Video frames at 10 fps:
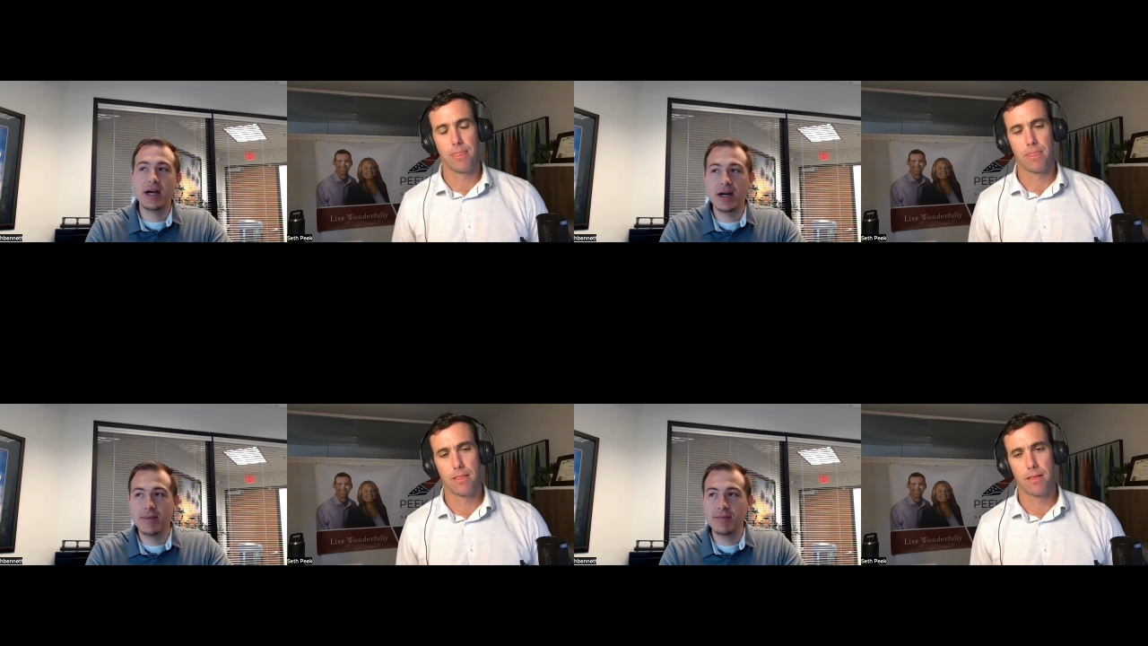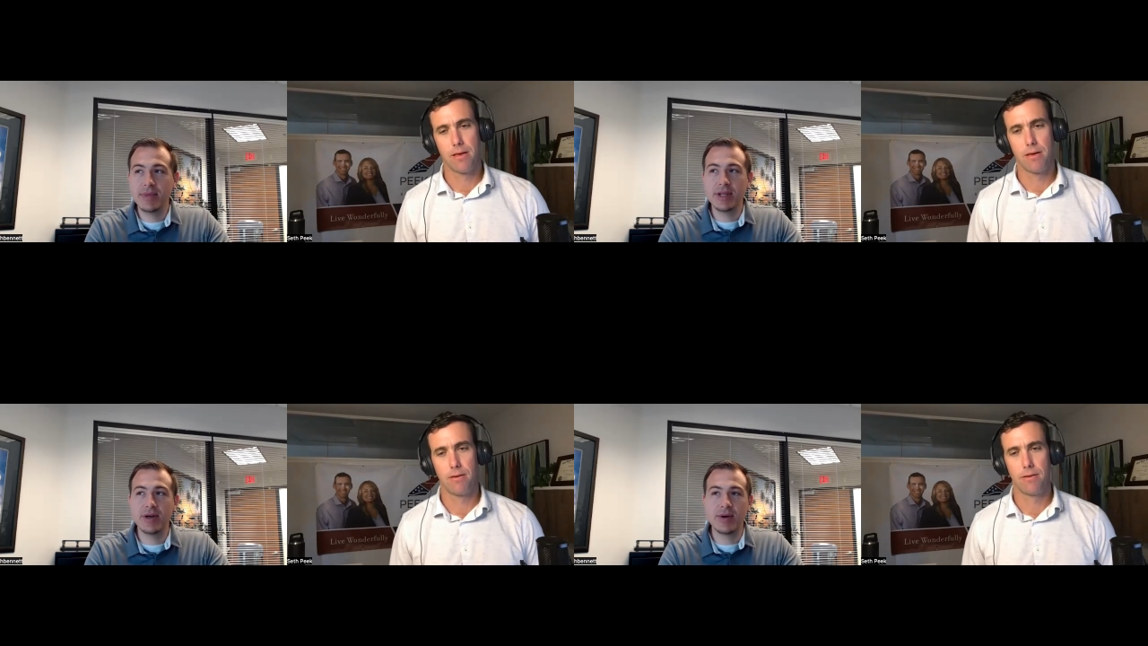Speaker 1: um
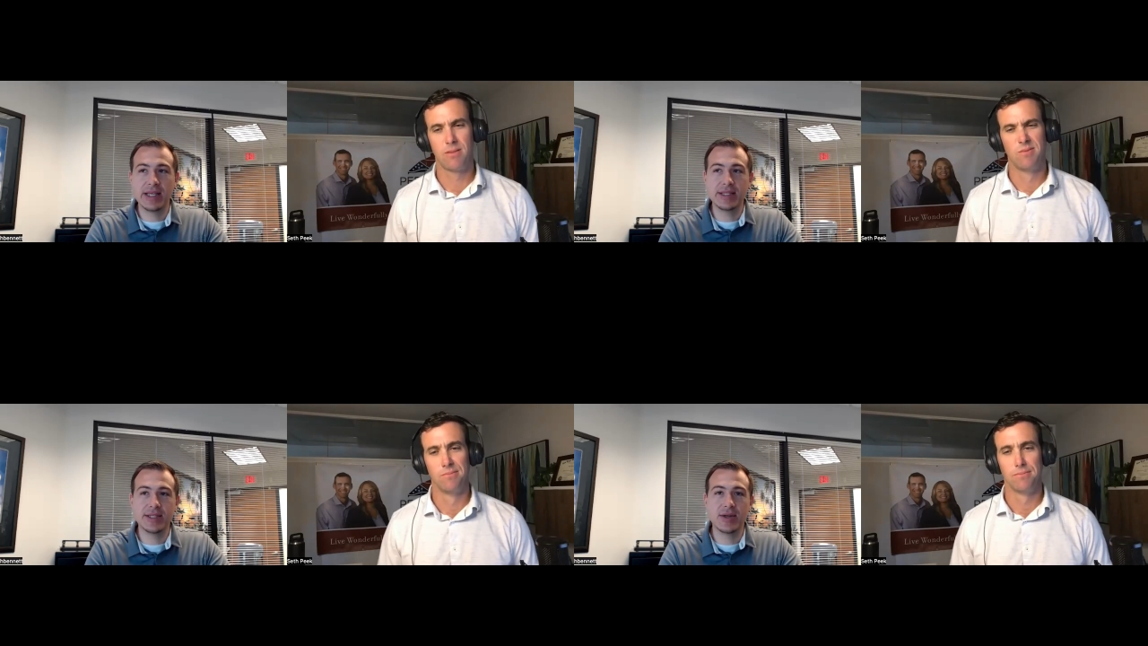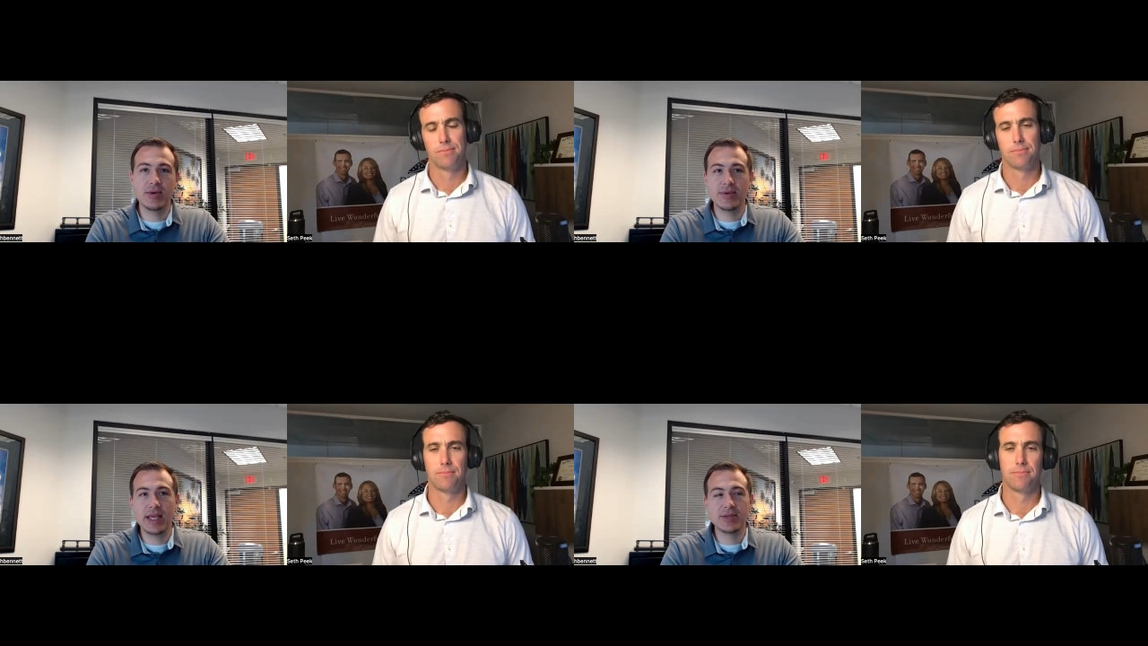you know and
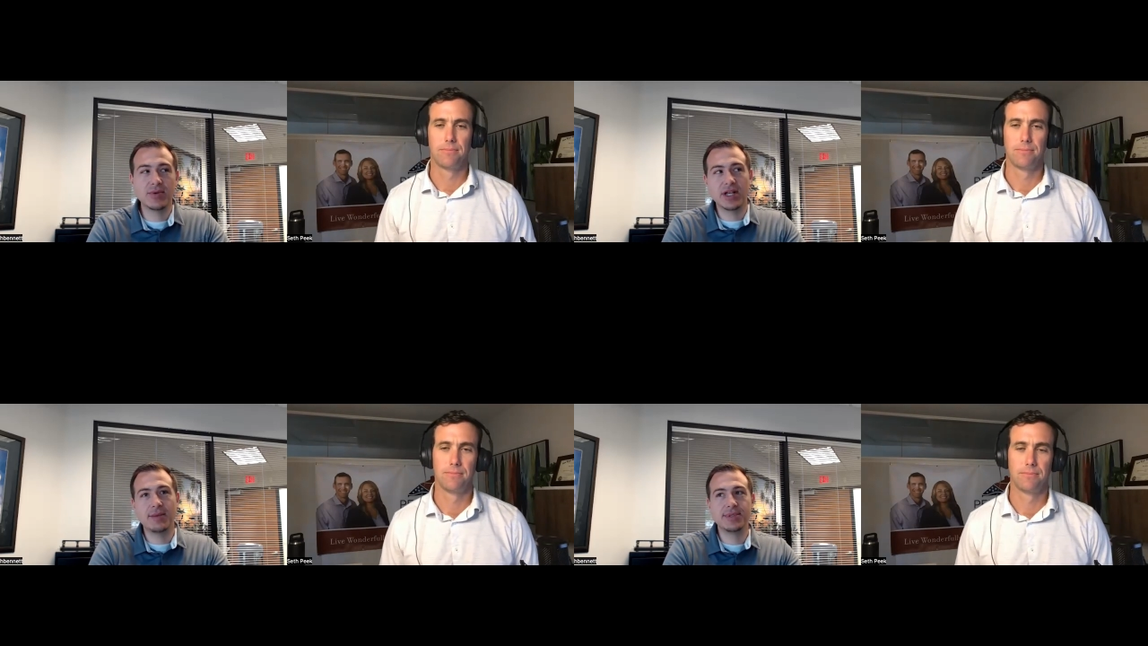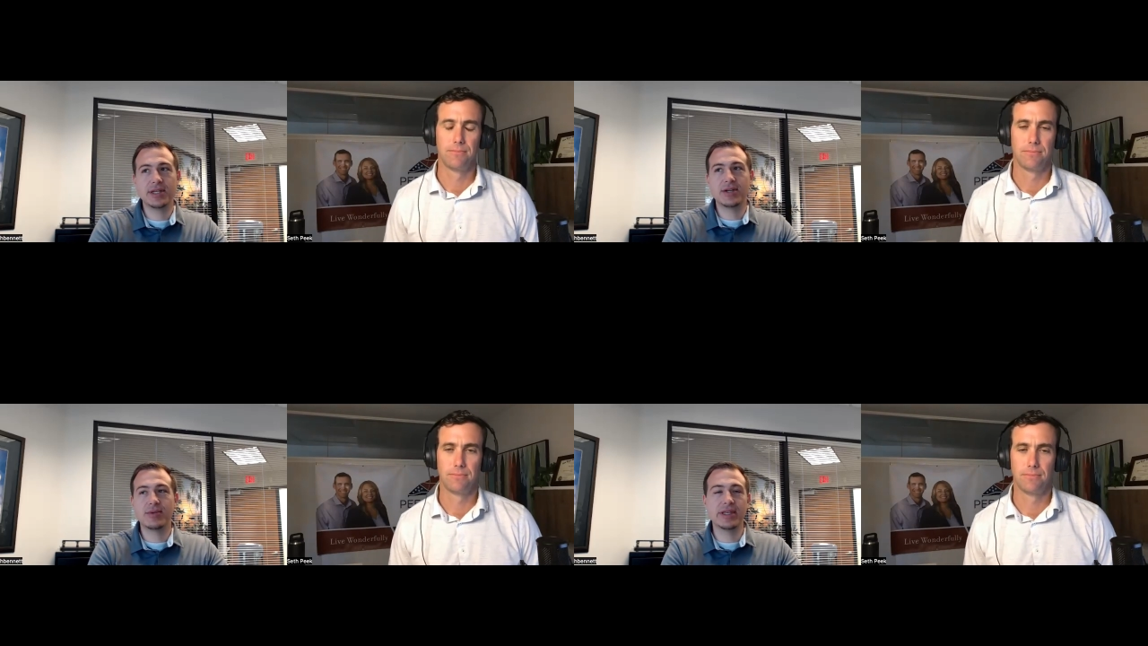so that's where it comes a
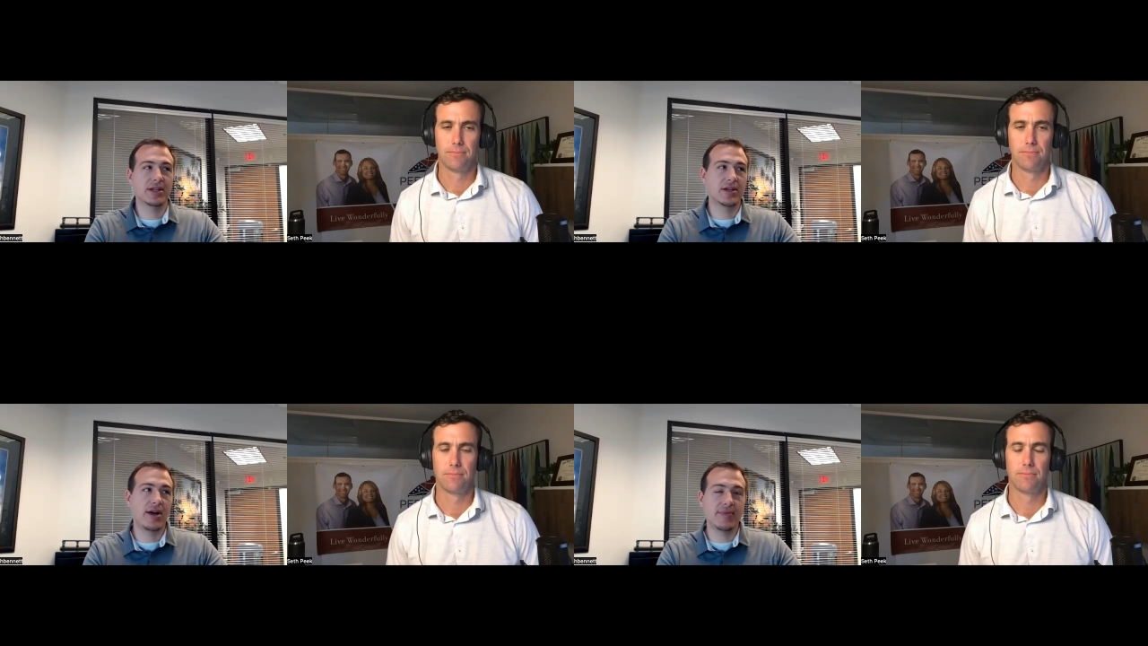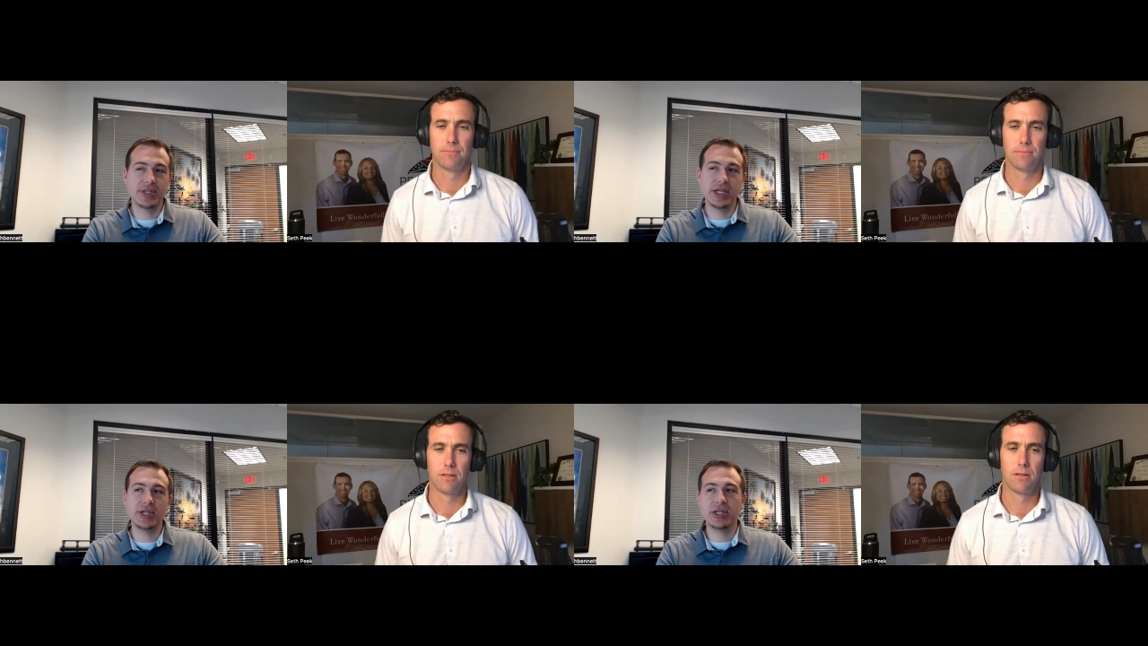really good
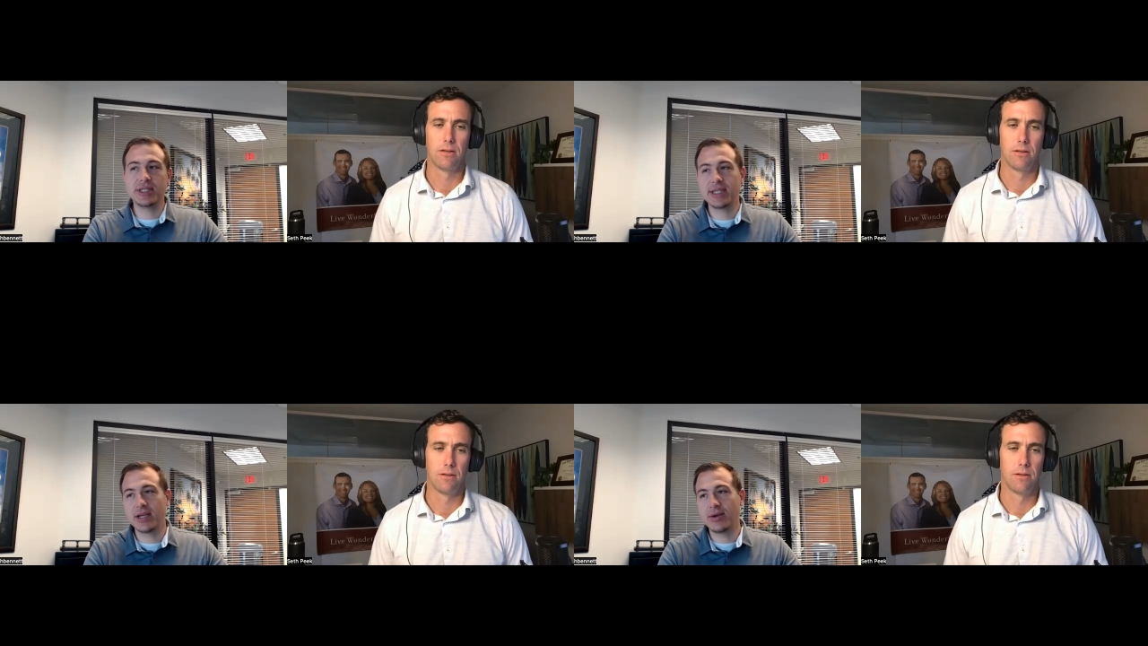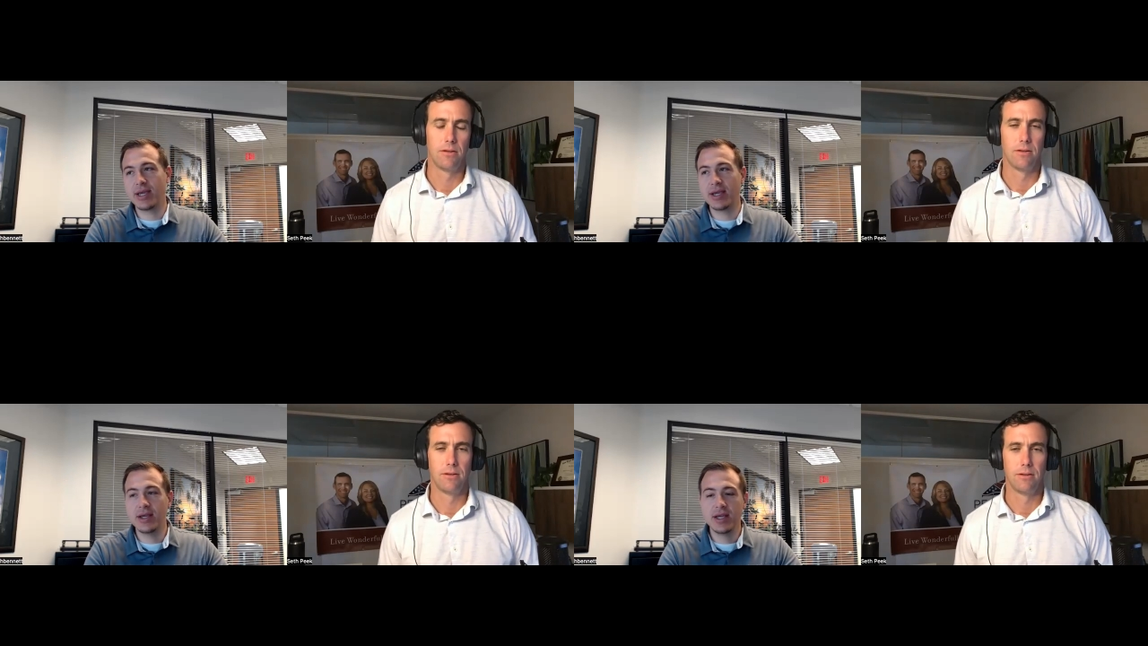conversation it's like
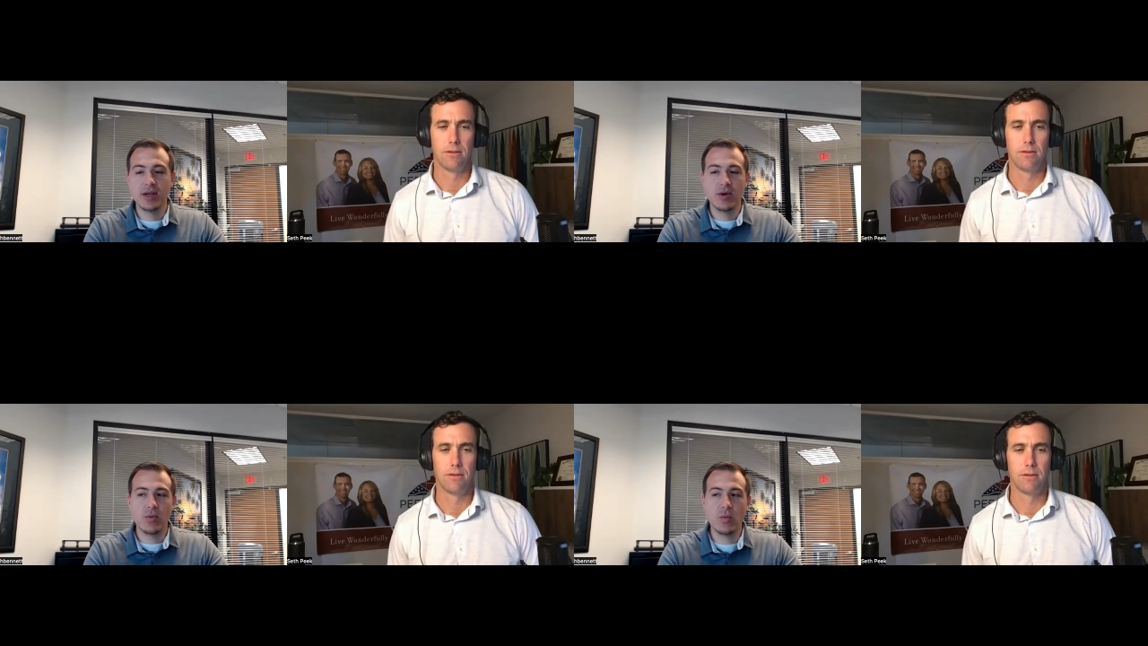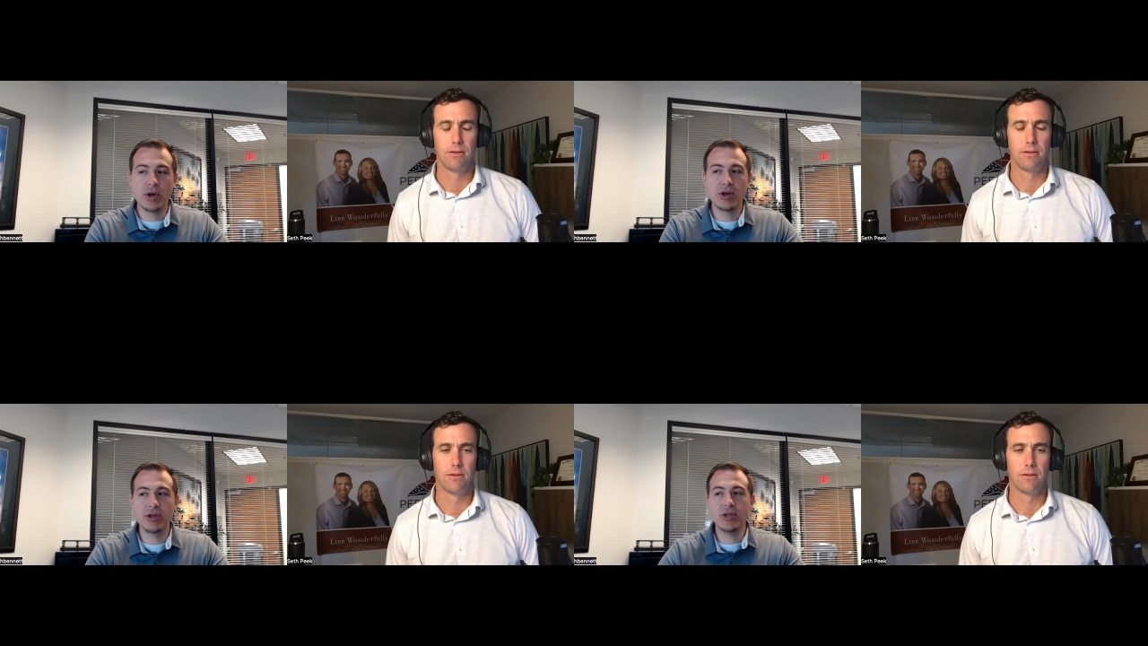okay what are mm-hmm.